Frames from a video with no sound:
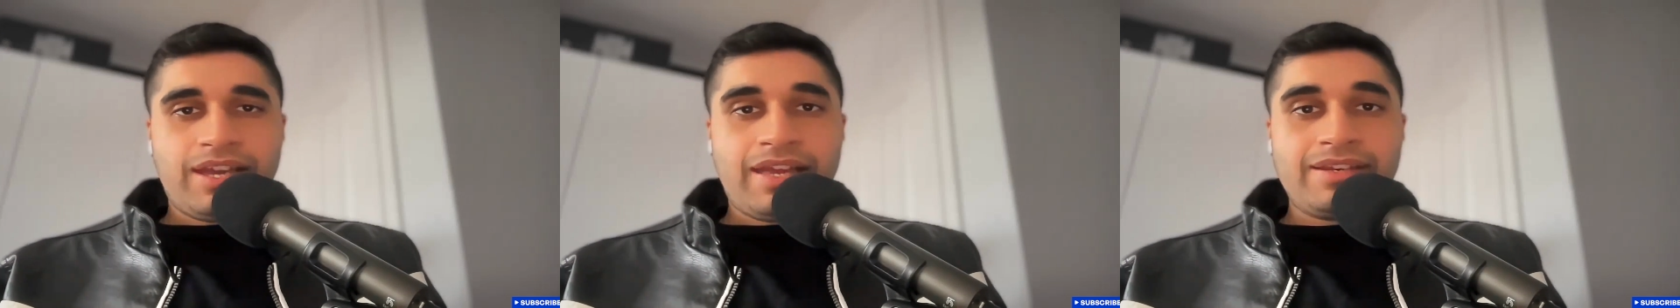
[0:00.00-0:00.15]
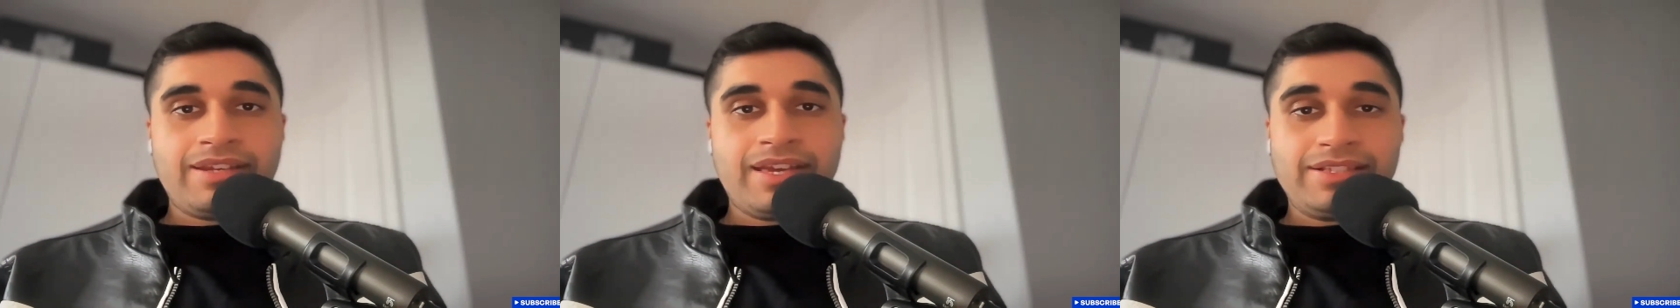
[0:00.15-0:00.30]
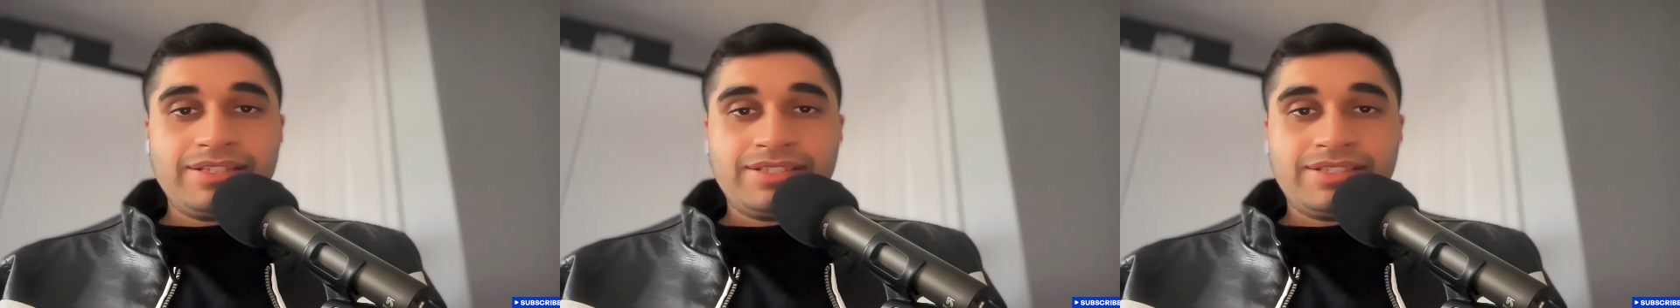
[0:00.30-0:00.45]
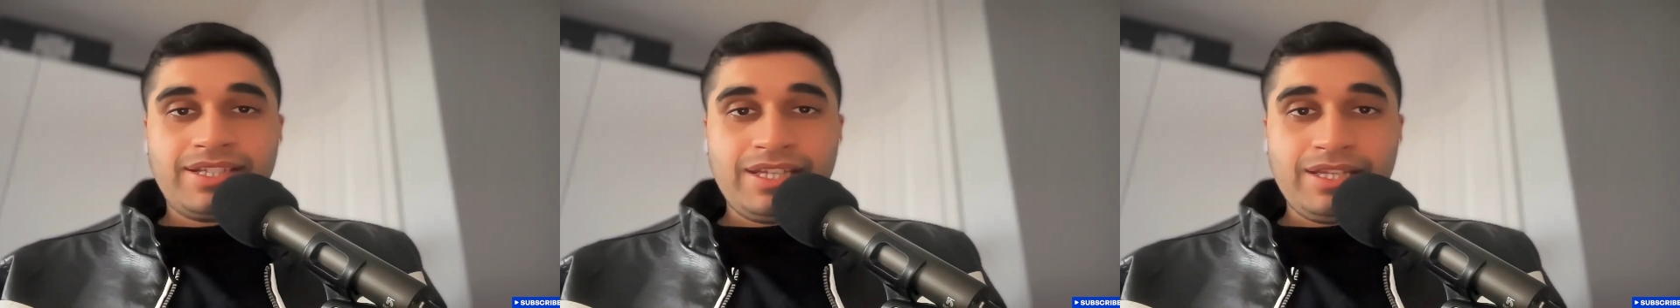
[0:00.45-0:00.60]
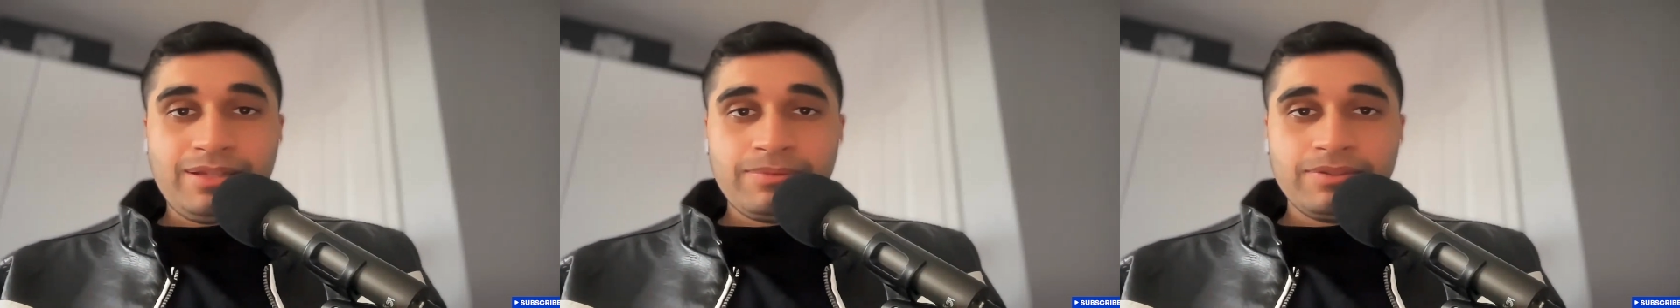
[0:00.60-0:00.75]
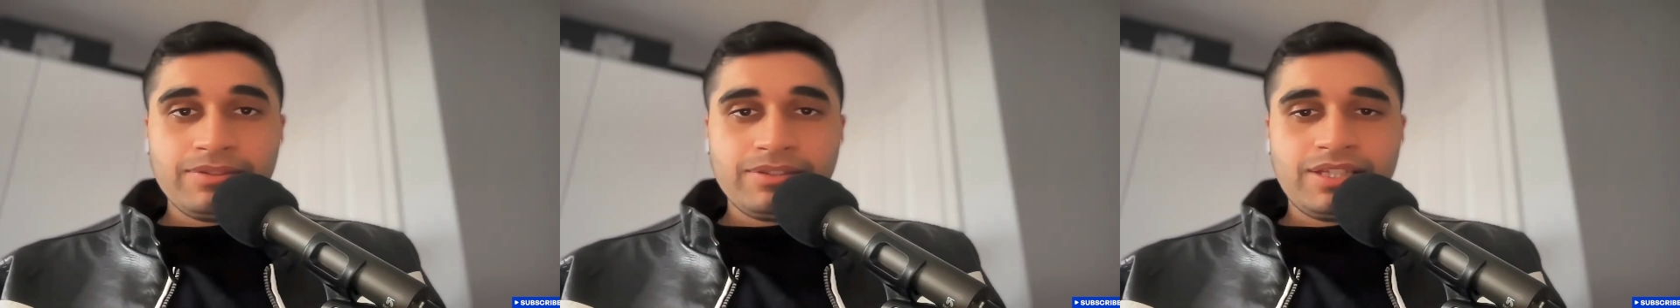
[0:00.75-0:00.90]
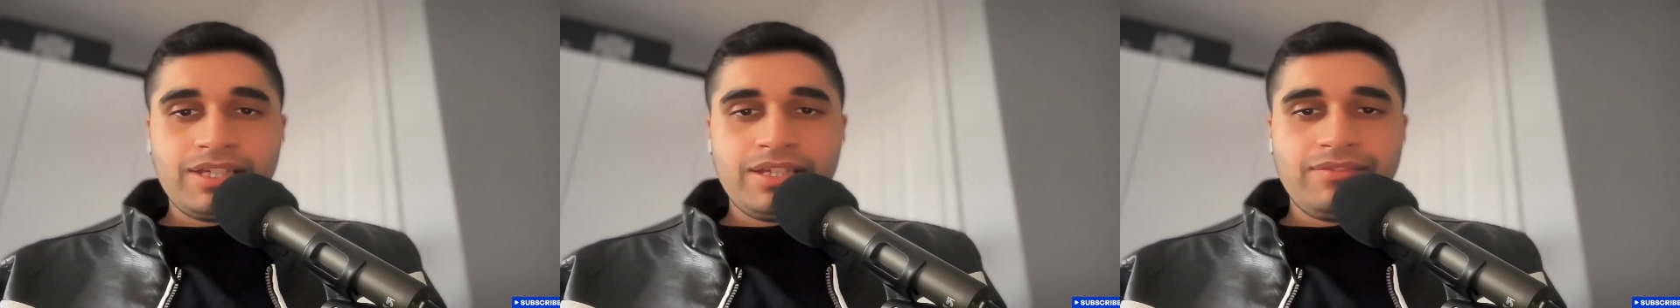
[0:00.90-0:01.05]
And as he
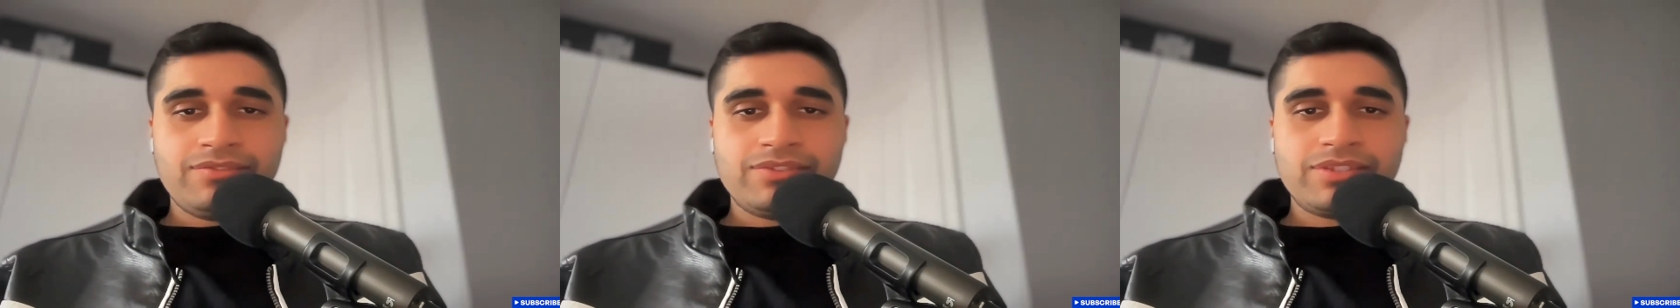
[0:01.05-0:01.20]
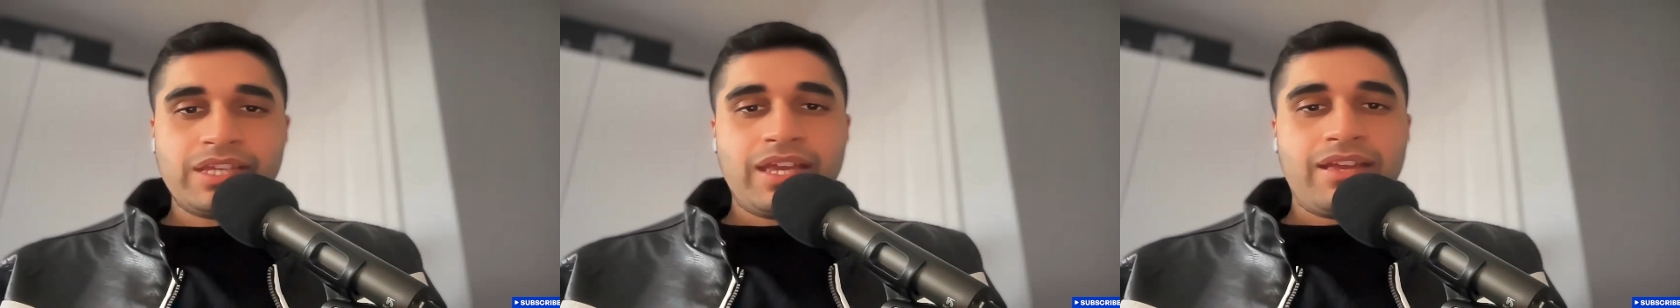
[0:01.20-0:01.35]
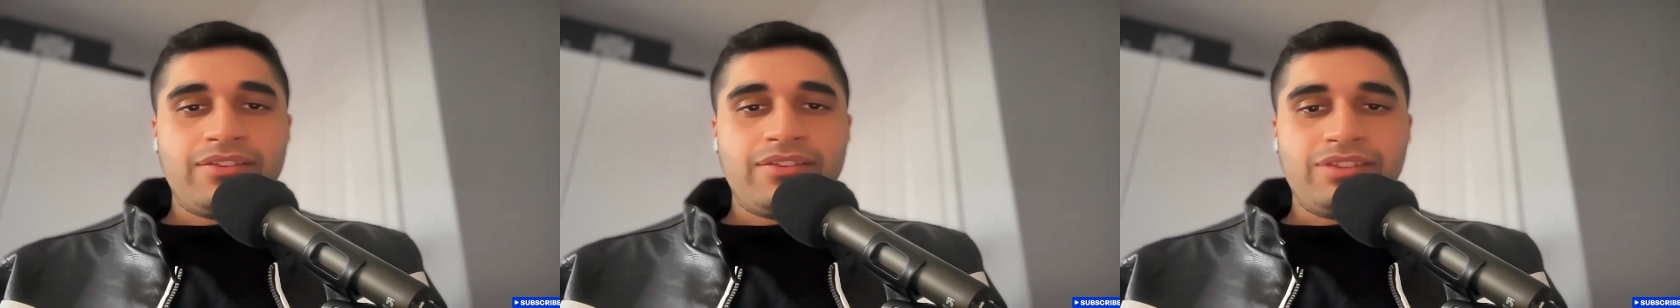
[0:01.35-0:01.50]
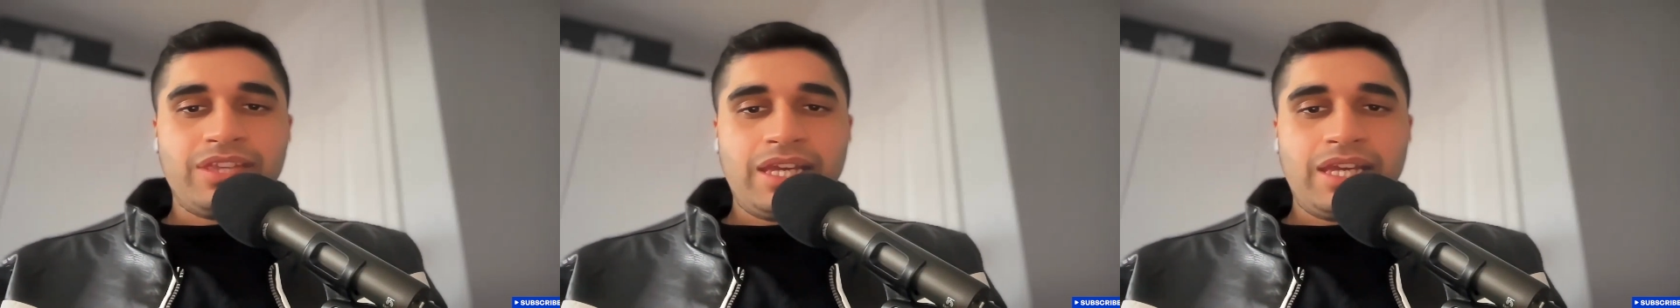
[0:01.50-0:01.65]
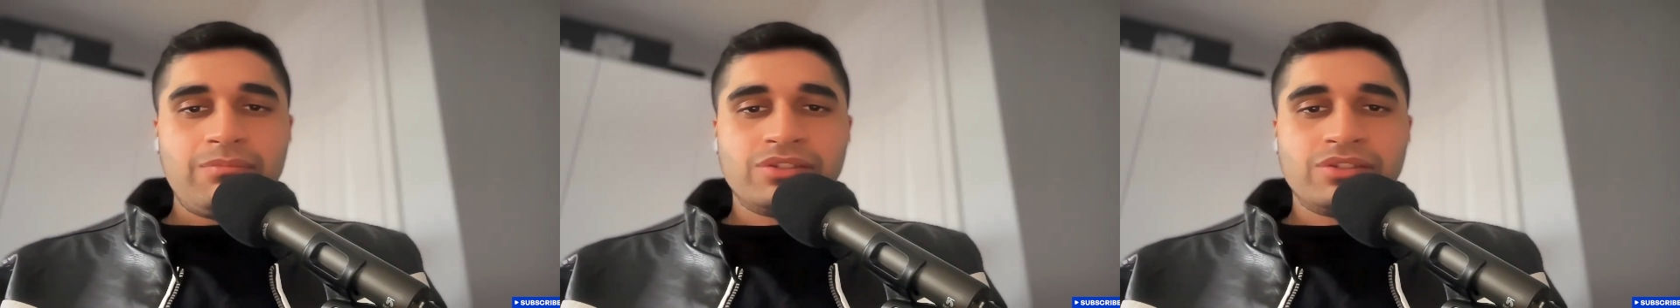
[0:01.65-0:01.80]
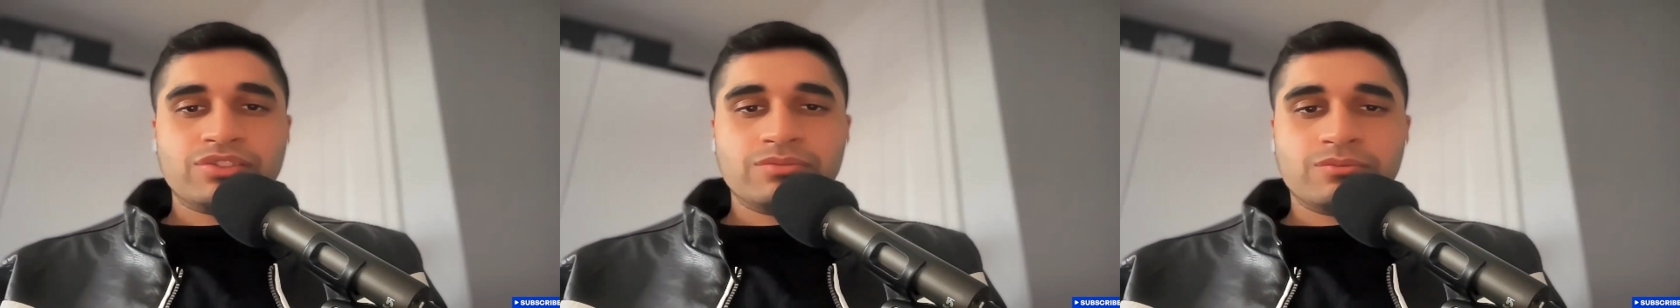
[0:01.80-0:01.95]
believes, they must